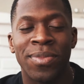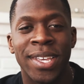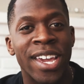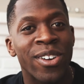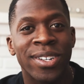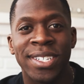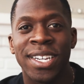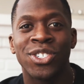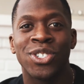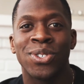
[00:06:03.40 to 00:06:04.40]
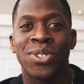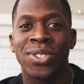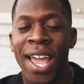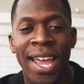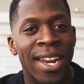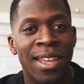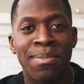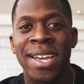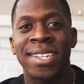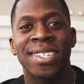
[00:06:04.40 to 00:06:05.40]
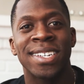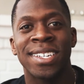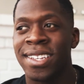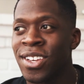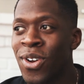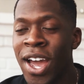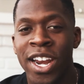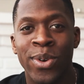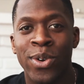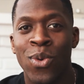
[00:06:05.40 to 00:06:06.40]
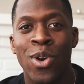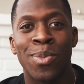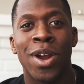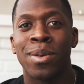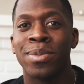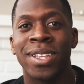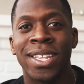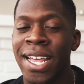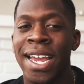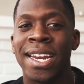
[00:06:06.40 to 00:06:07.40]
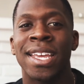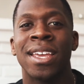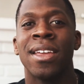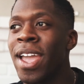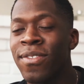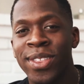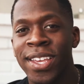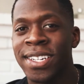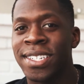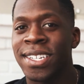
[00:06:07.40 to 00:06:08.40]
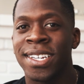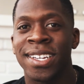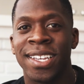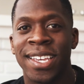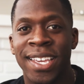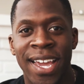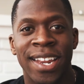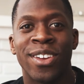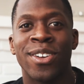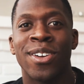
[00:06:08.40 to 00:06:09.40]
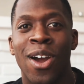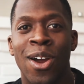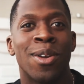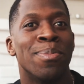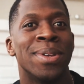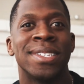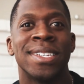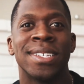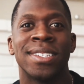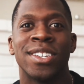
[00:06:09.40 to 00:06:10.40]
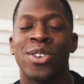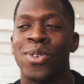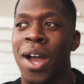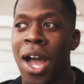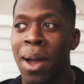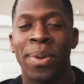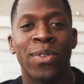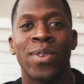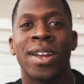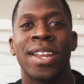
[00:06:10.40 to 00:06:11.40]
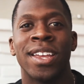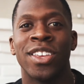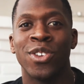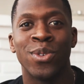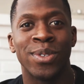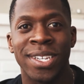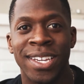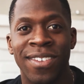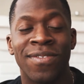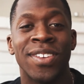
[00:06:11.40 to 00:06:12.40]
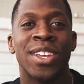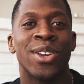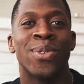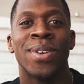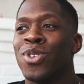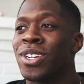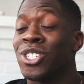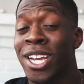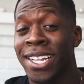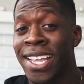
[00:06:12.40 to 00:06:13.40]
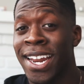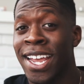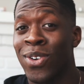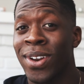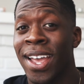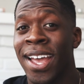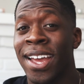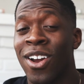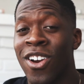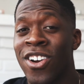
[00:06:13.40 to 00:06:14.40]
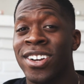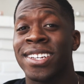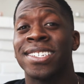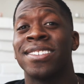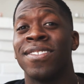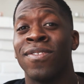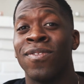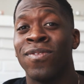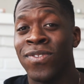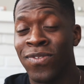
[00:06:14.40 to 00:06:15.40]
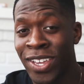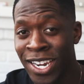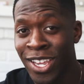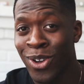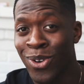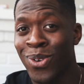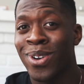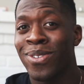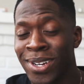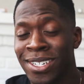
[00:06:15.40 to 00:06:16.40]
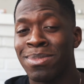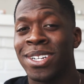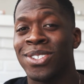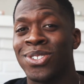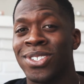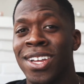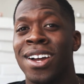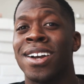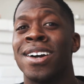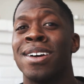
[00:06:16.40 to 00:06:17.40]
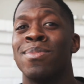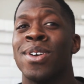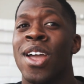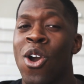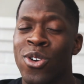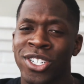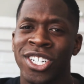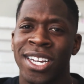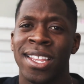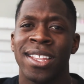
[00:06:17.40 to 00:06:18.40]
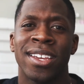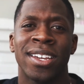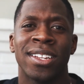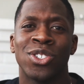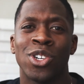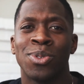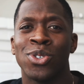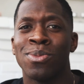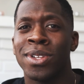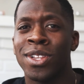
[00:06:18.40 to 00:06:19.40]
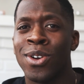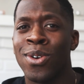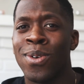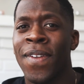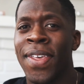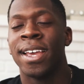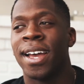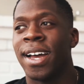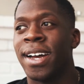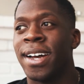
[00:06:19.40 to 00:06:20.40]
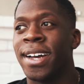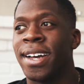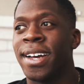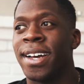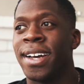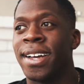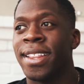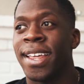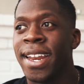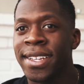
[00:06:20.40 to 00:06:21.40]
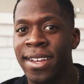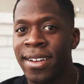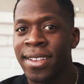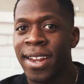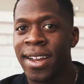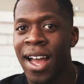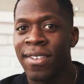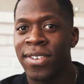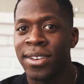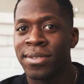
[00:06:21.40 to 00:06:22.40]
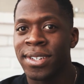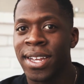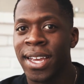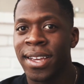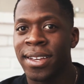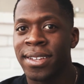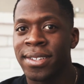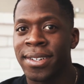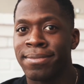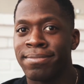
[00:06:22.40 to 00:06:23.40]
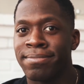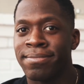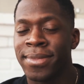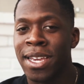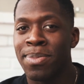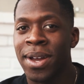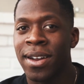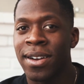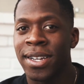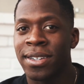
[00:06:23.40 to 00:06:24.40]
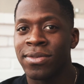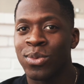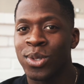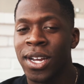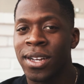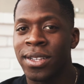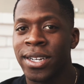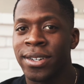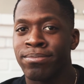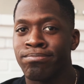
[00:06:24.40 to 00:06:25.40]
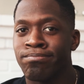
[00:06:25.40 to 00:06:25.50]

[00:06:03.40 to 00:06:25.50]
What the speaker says: gear essentials, editing basics, how to record properly, lighting, everything to get your art business, up and running using video. You can check that out at artistvideofundamentals.com. We're just checking the link in the description below. That is all that I got for you today. So keep on arting. We'll talk later.